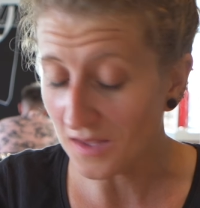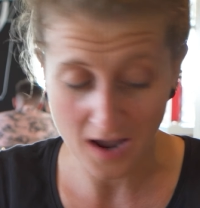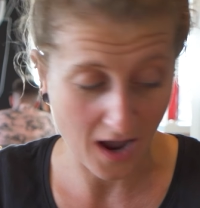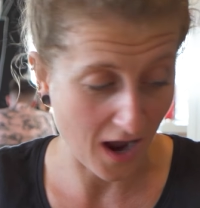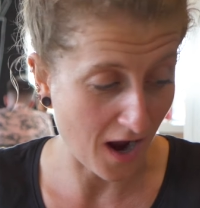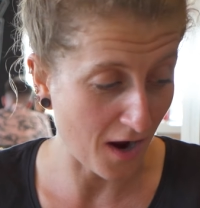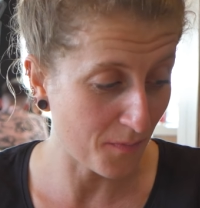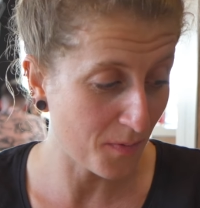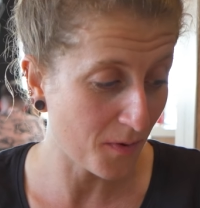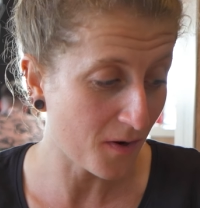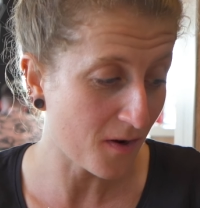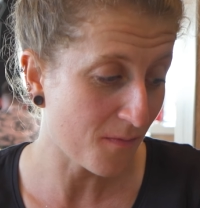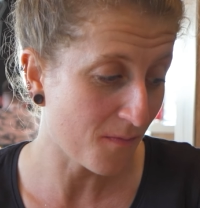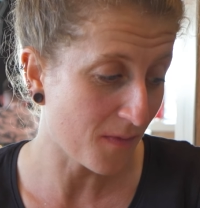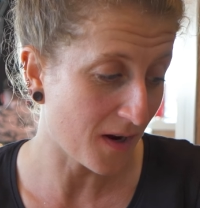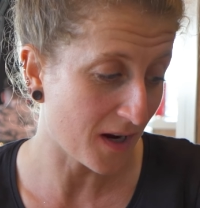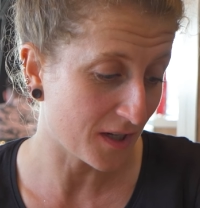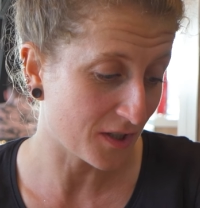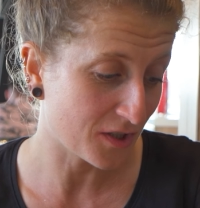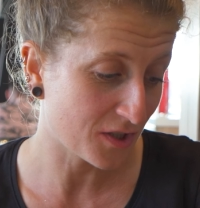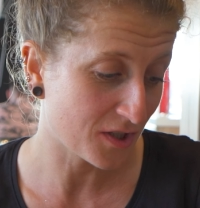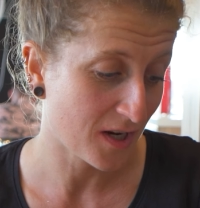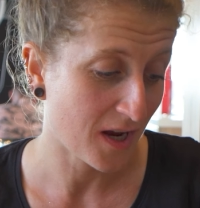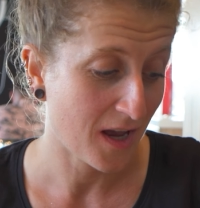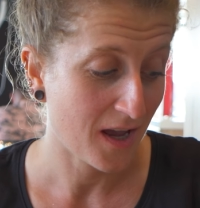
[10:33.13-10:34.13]
I pretty
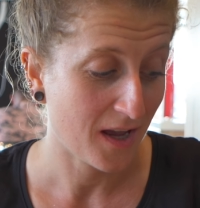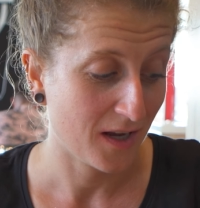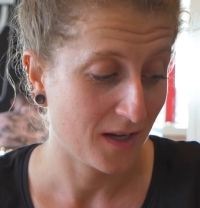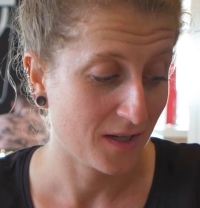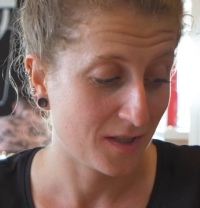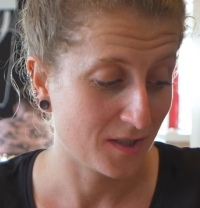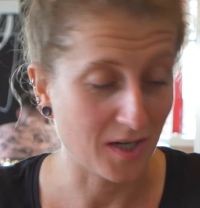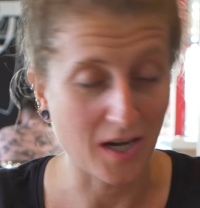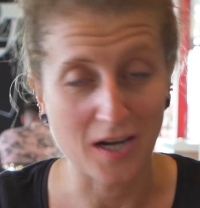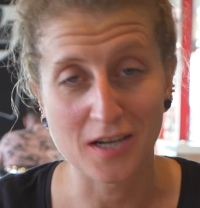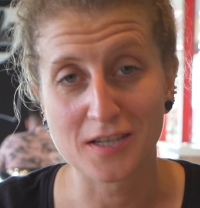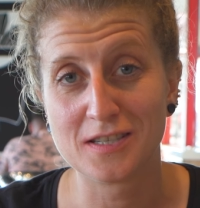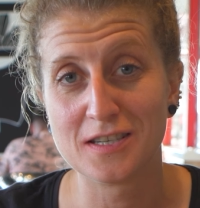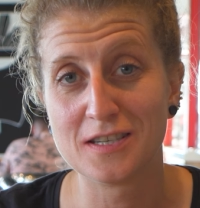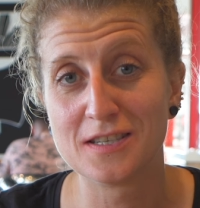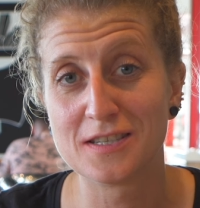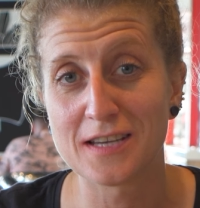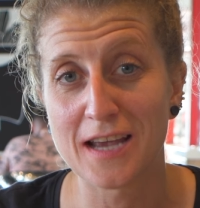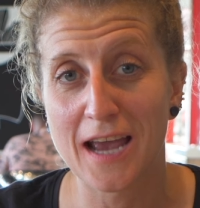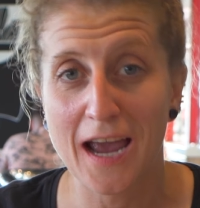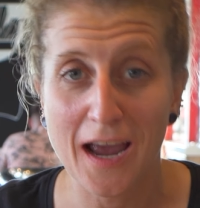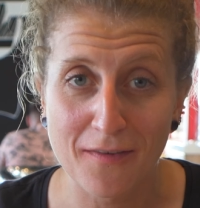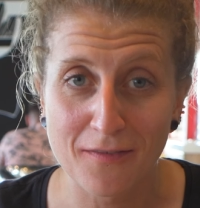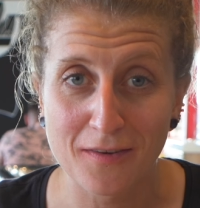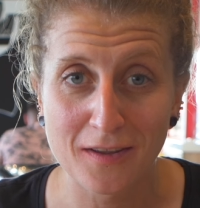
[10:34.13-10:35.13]
much tucked
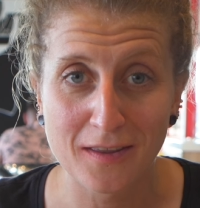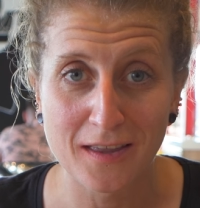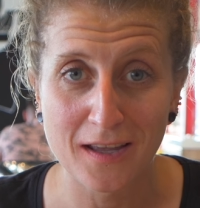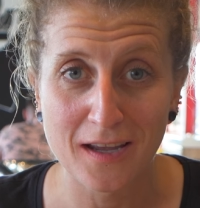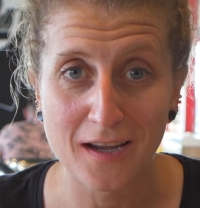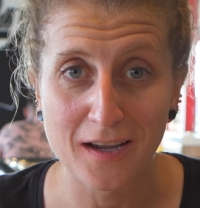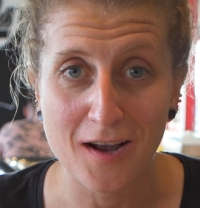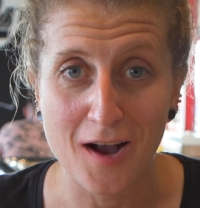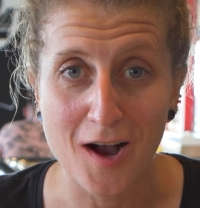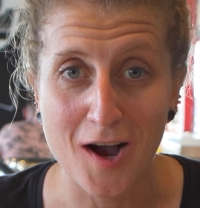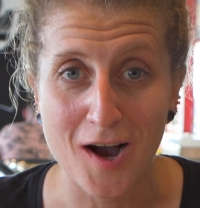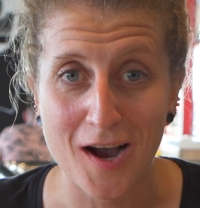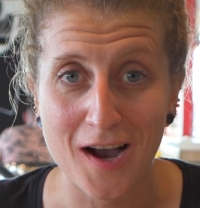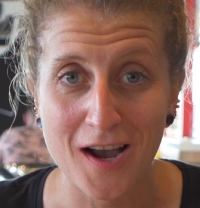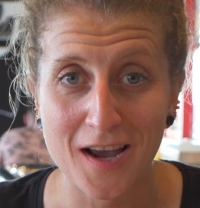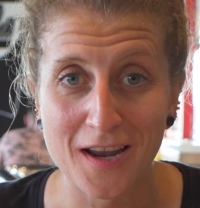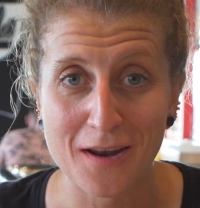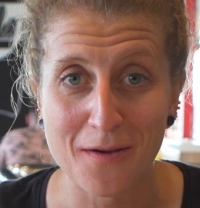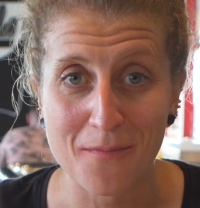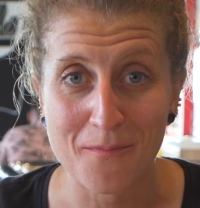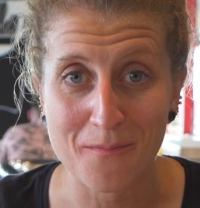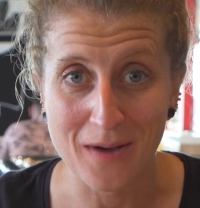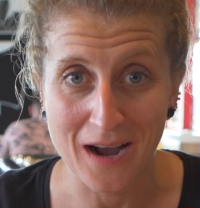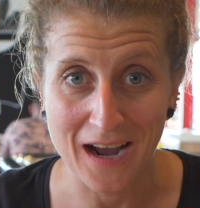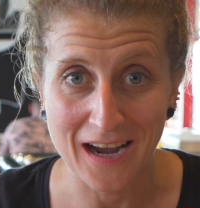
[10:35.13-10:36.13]
into everything on
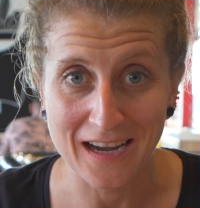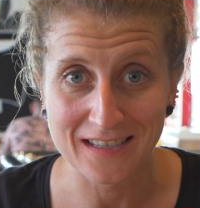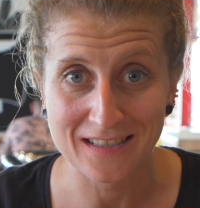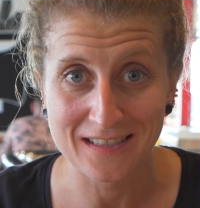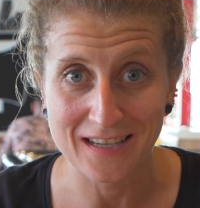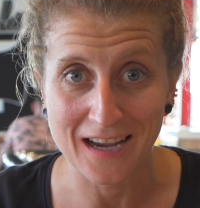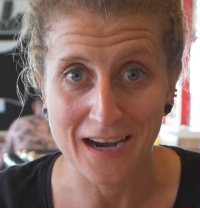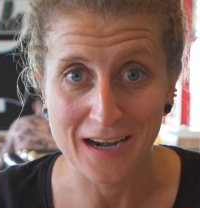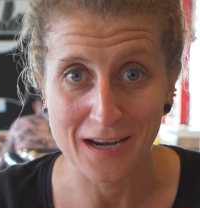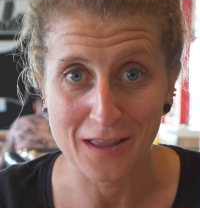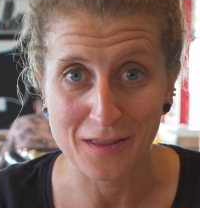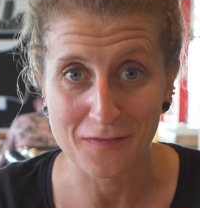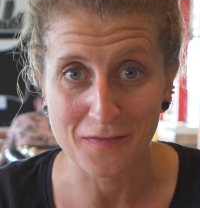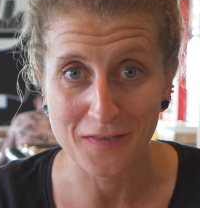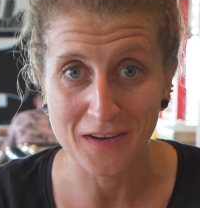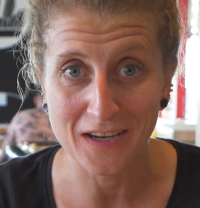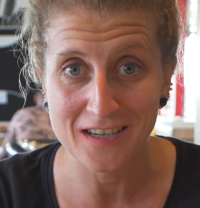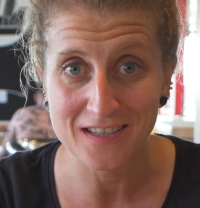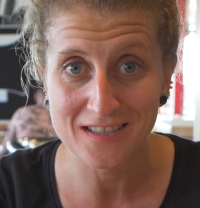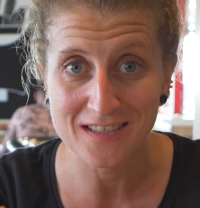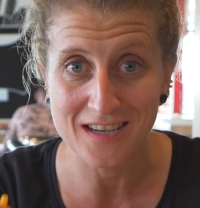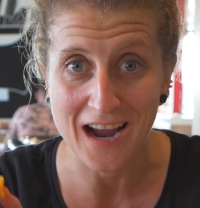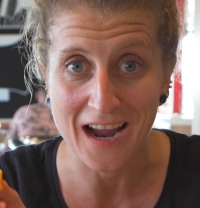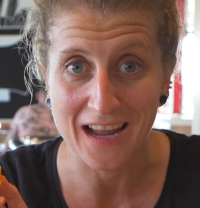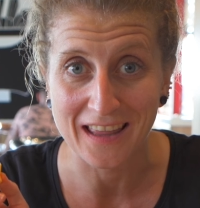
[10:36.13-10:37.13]
my side of the
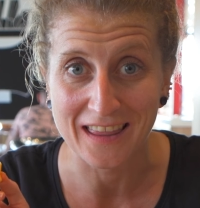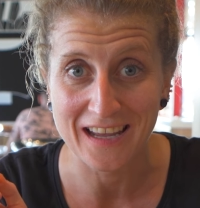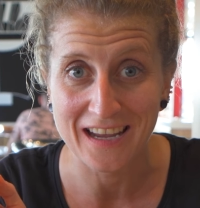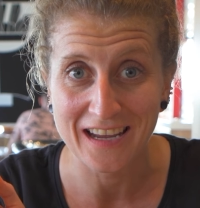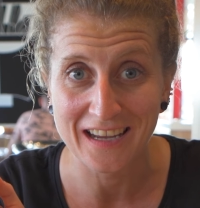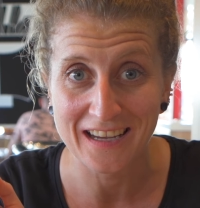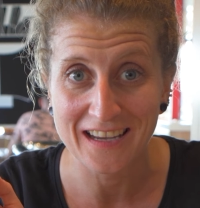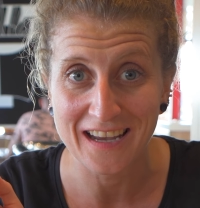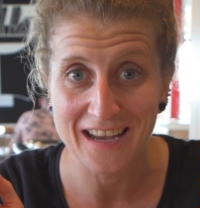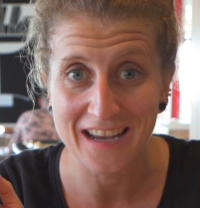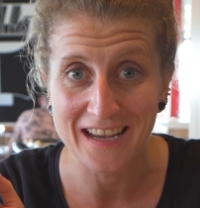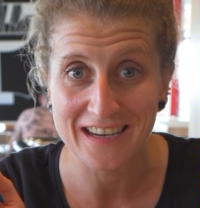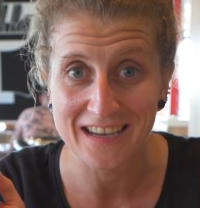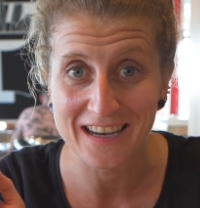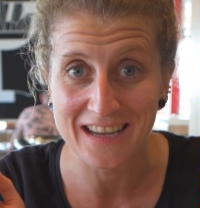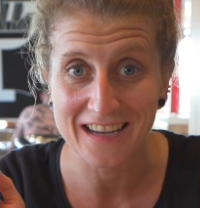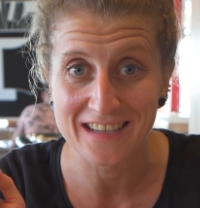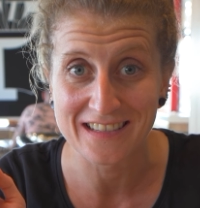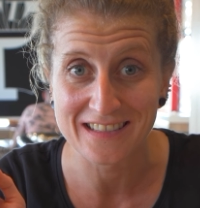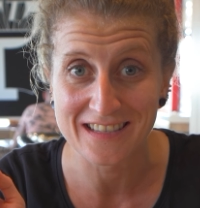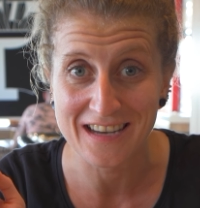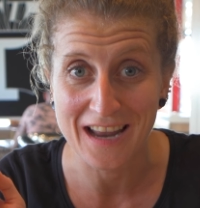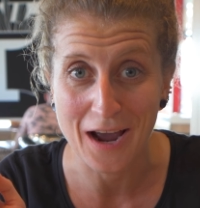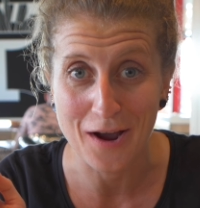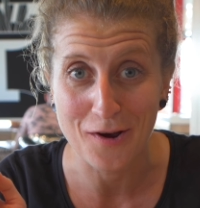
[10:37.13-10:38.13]
feast. I think it
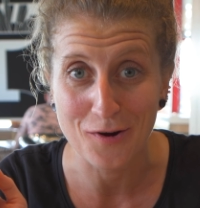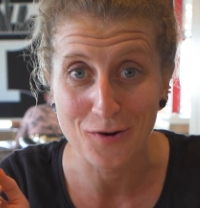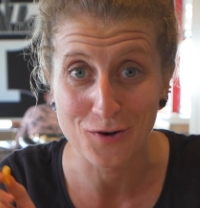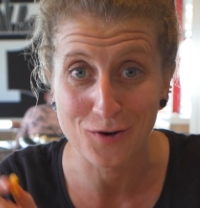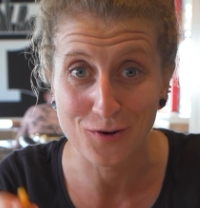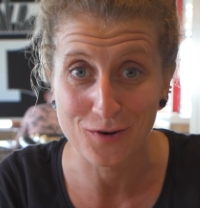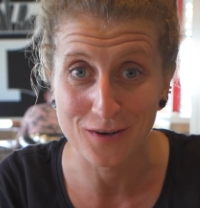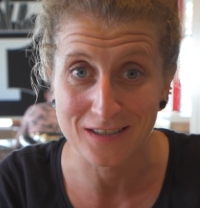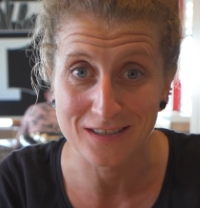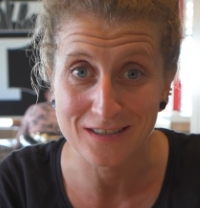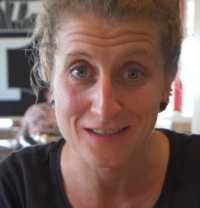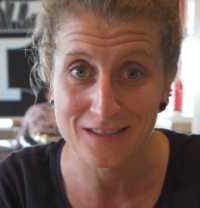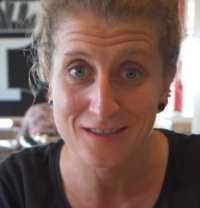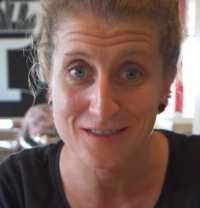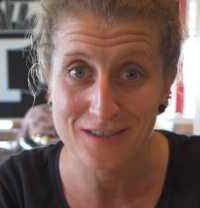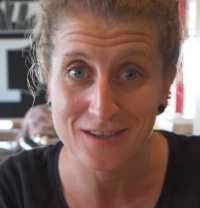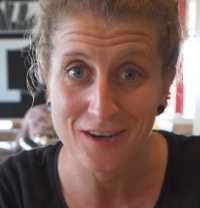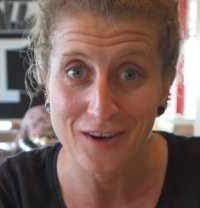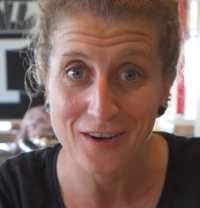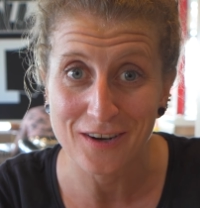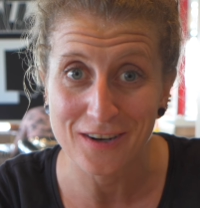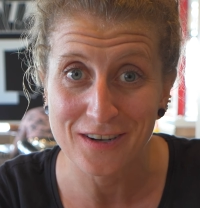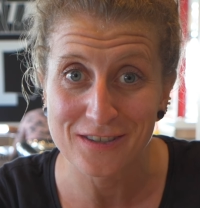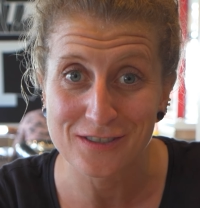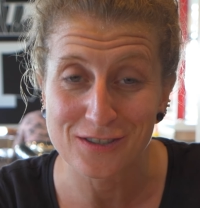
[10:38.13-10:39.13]
is now Chris's
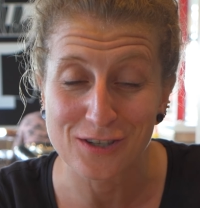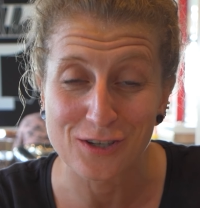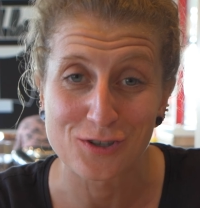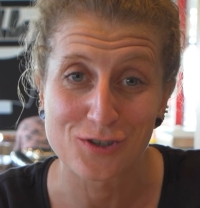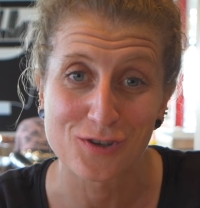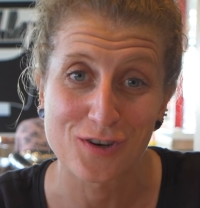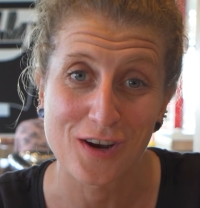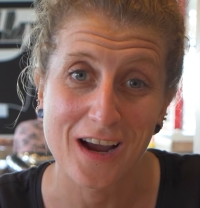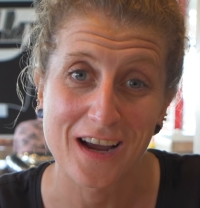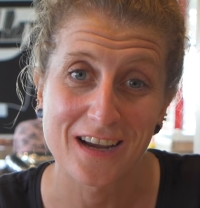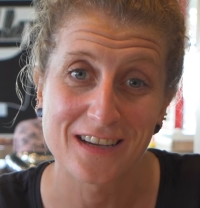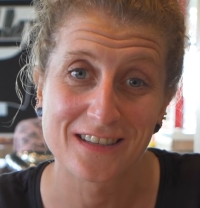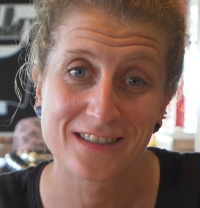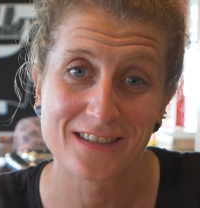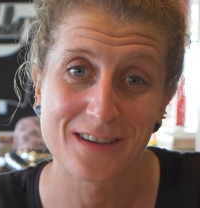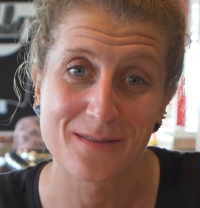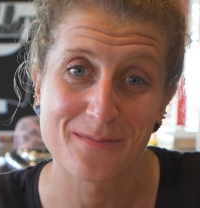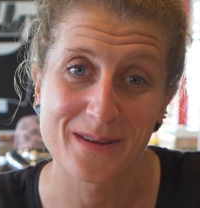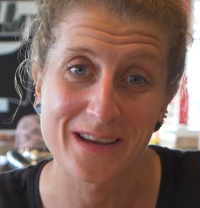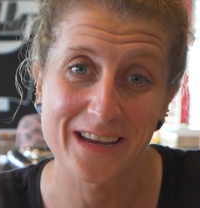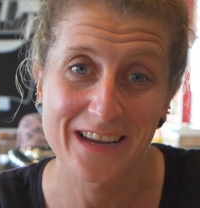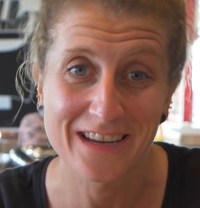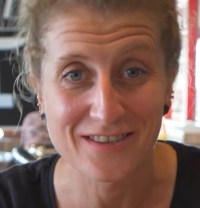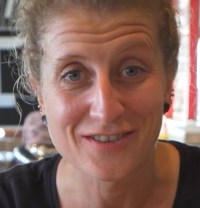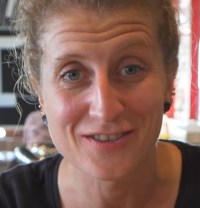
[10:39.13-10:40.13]
turn to try some
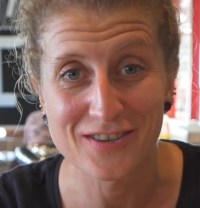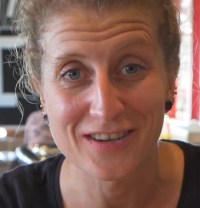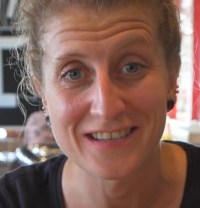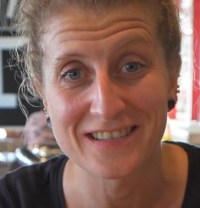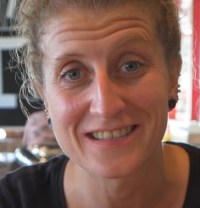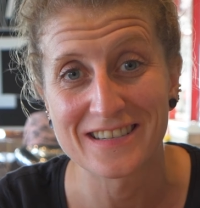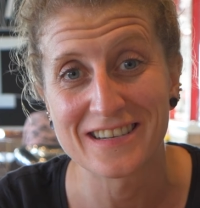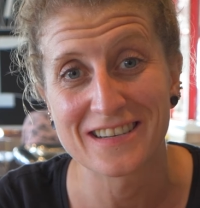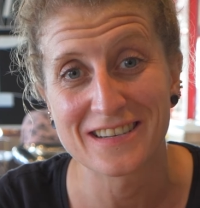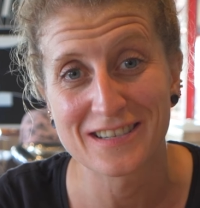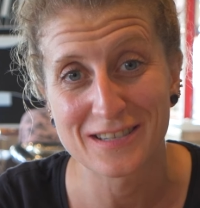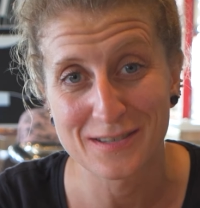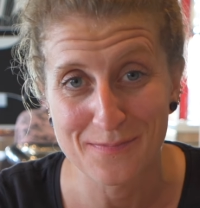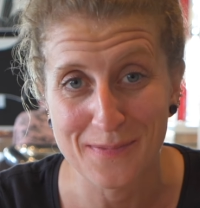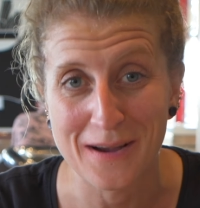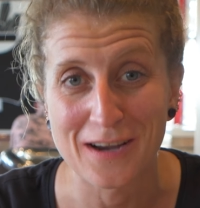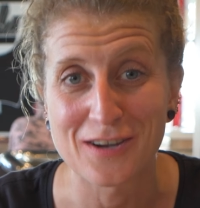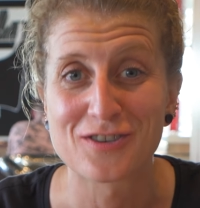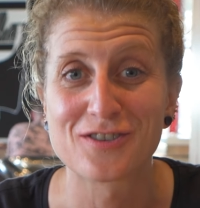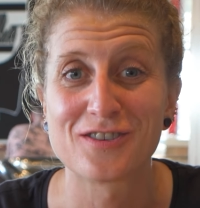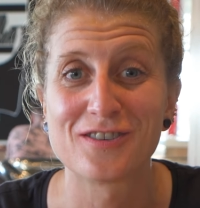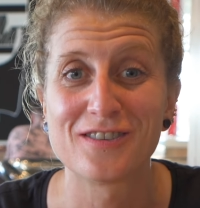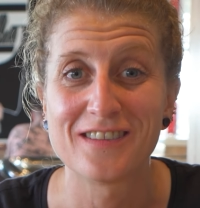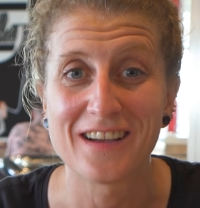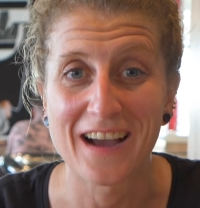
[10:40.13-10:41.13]
interesting
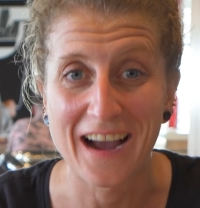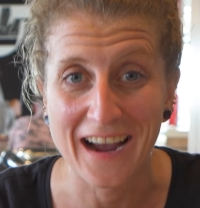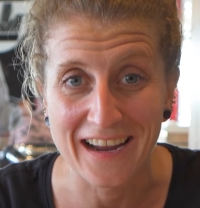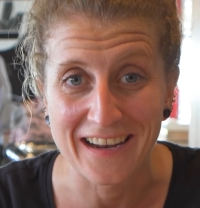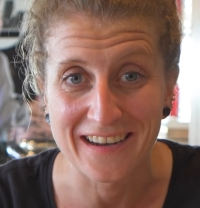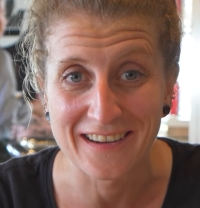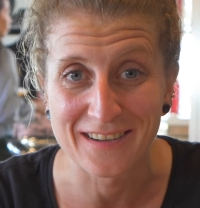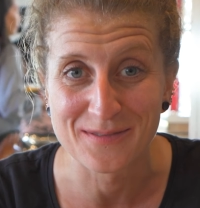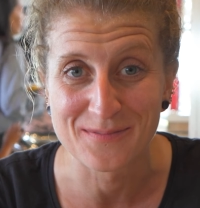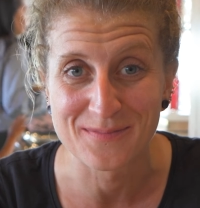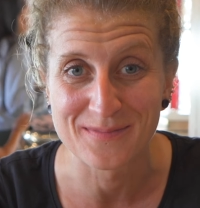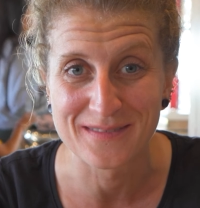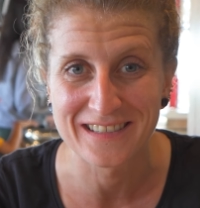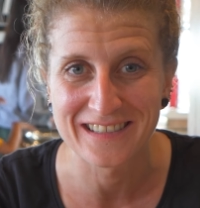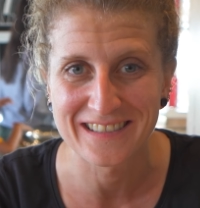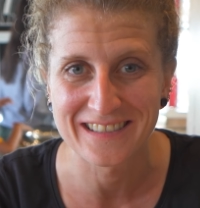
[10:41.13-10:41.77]
special items.